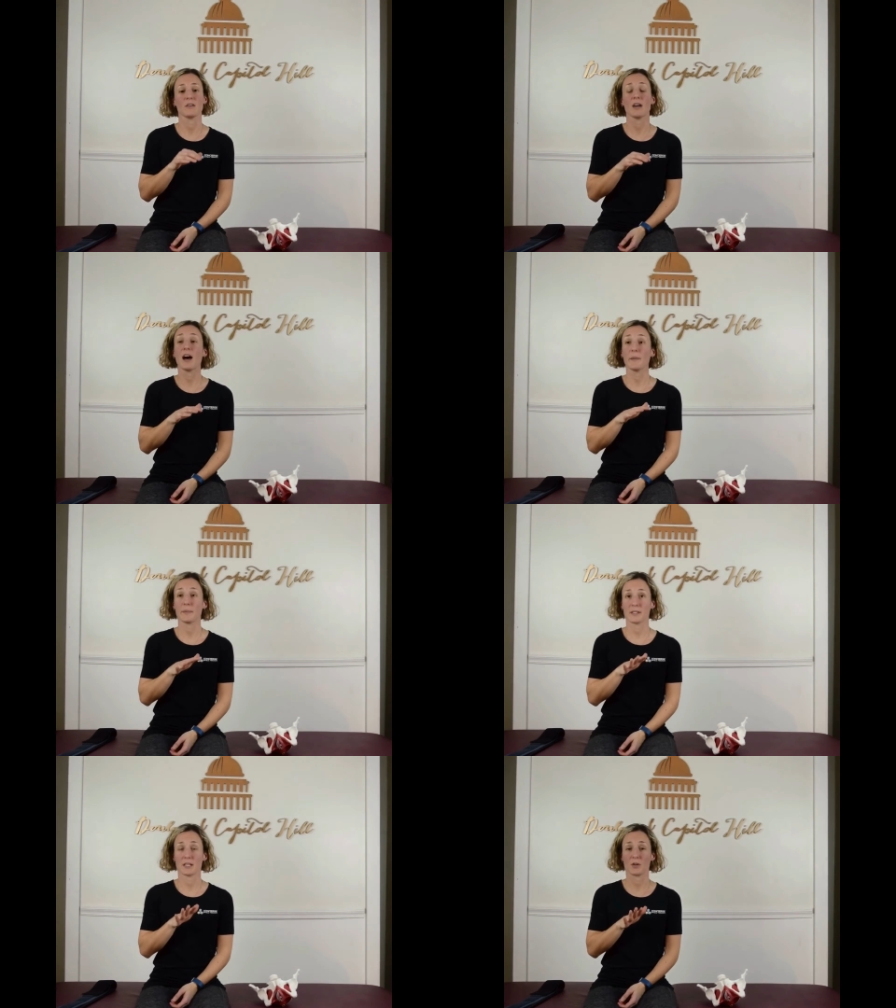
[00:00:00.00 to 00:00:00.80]
the
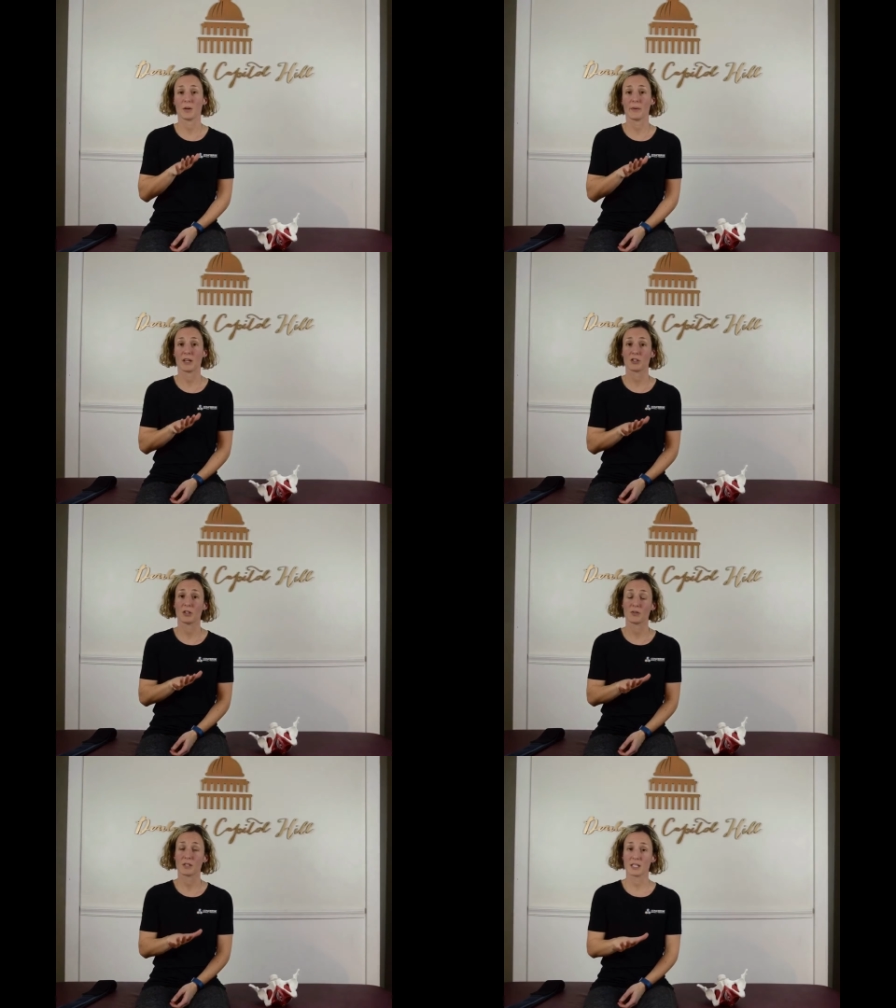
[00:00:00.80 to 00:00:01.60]
opposite. You're going to imagine
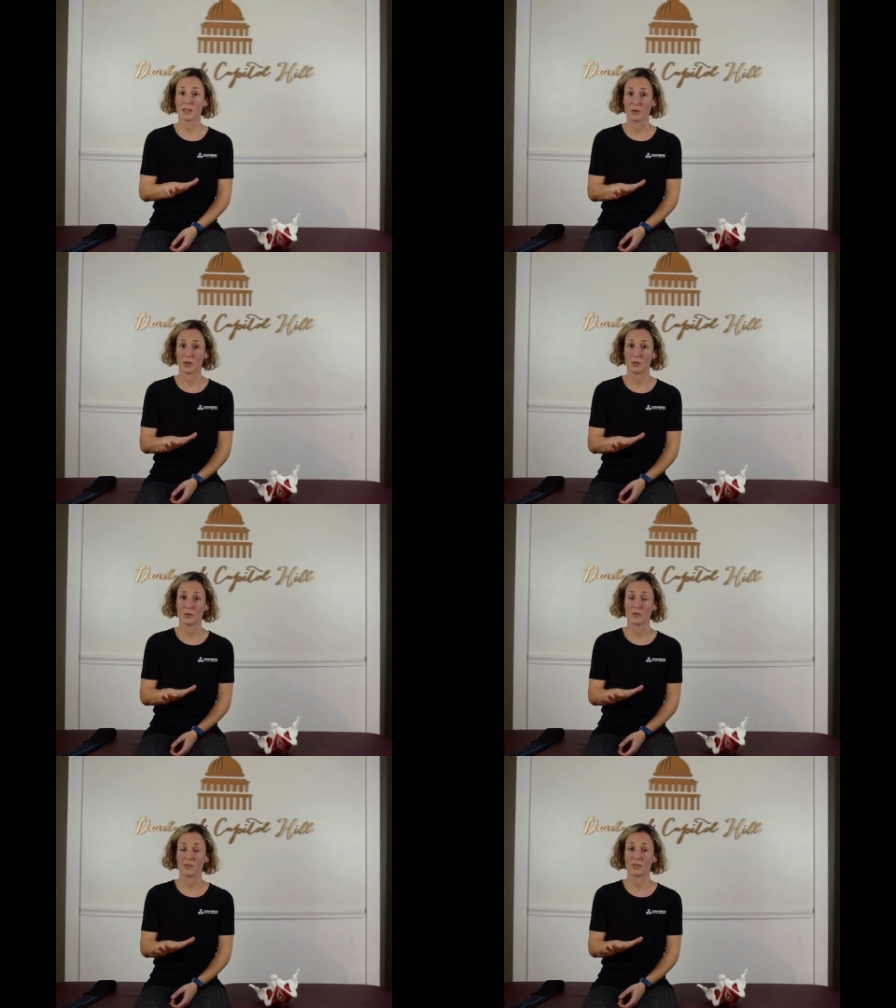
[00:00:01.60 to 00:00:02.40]
those sit
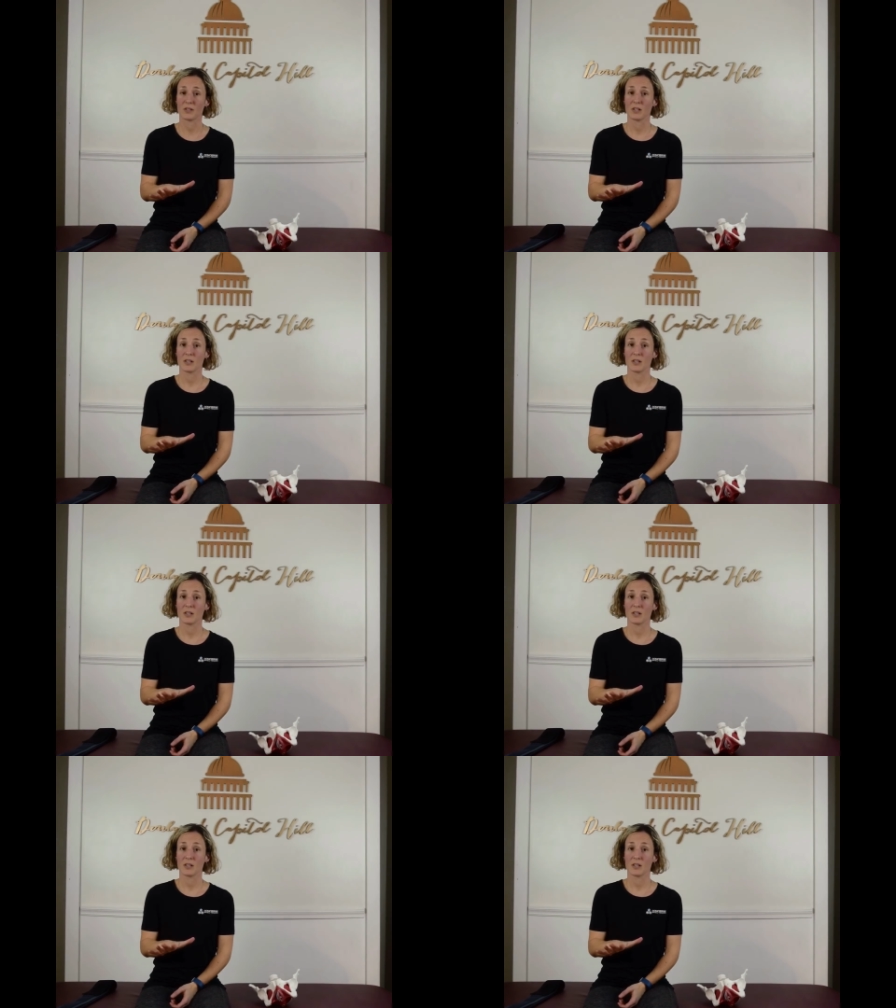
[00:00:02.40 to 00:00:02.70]
bones